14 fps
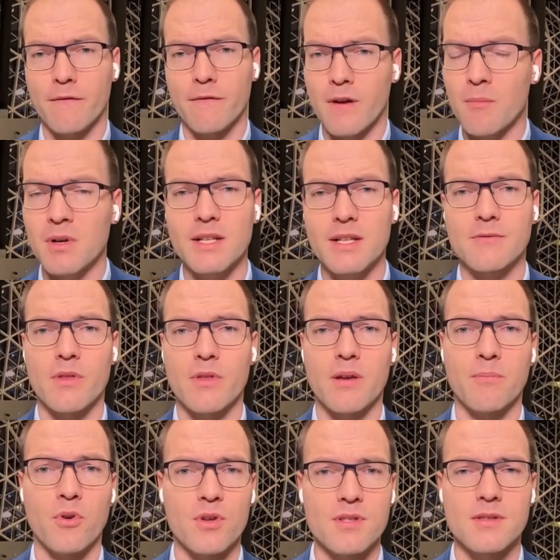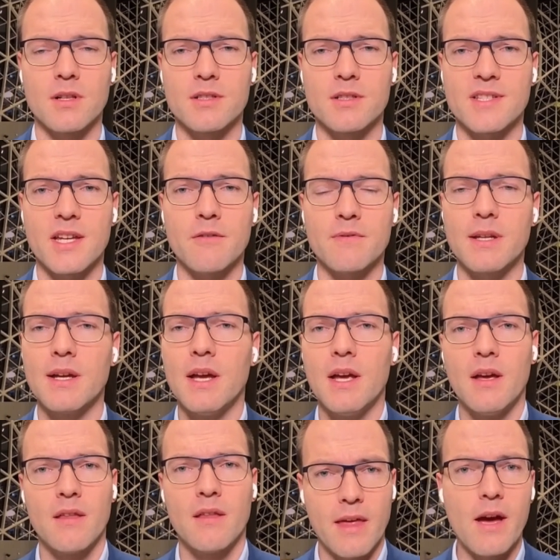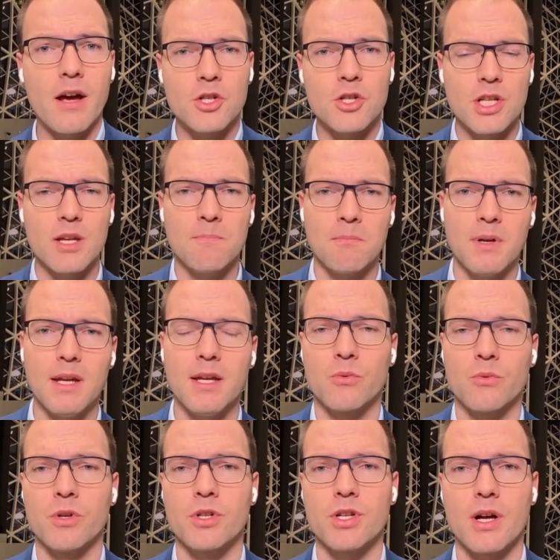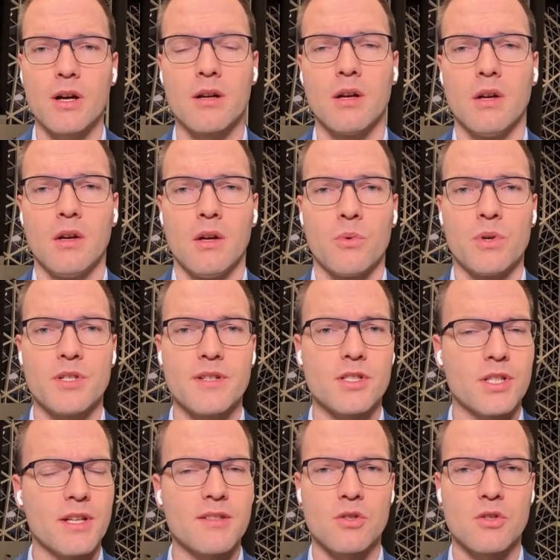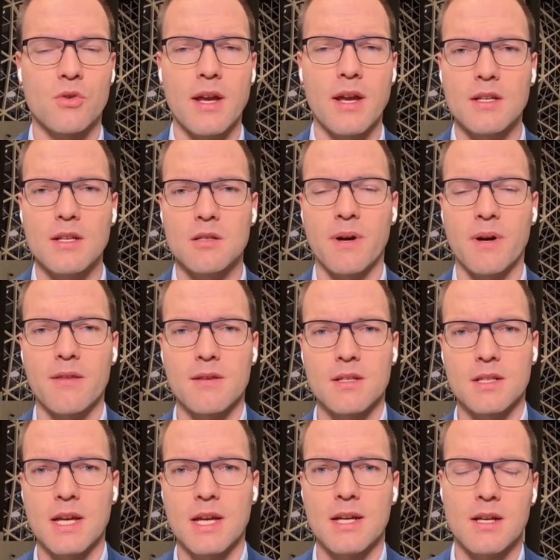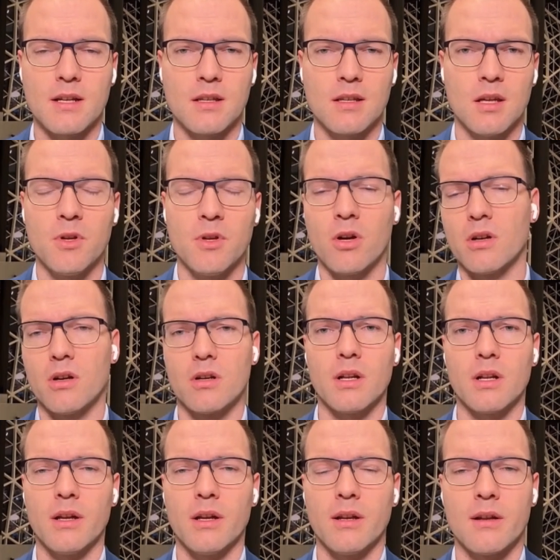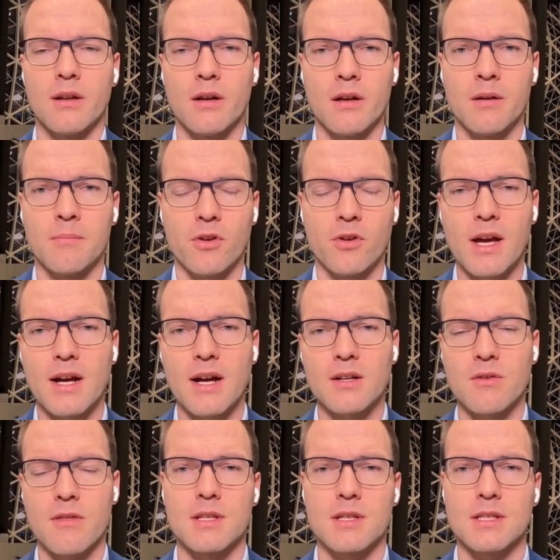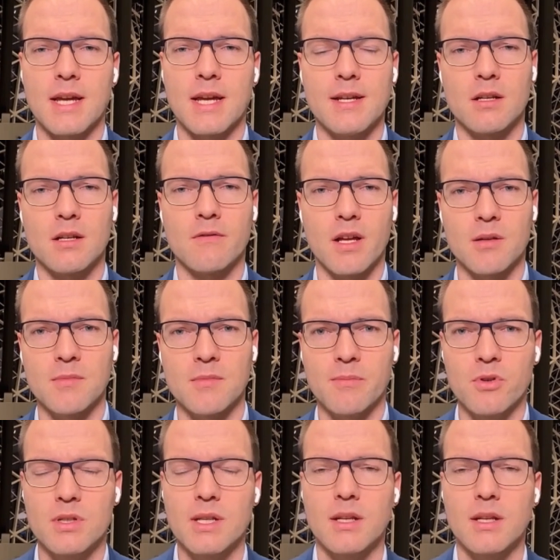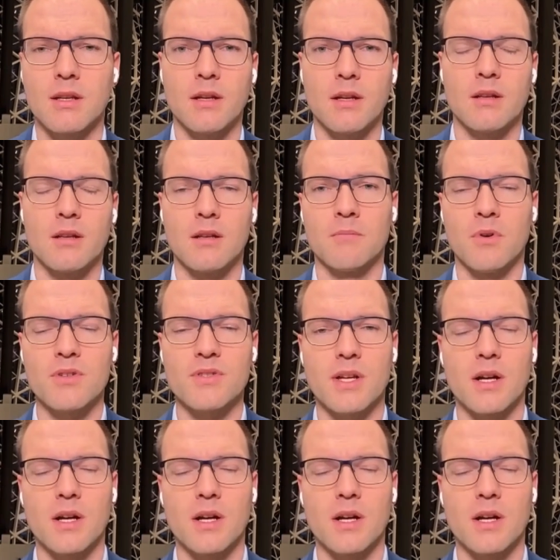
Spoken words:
for their families, for their personal safety, they are cheap meat, which is just traded by the dictator Kim Jong-un in Pyongyang to the dictator Vladimir Putin in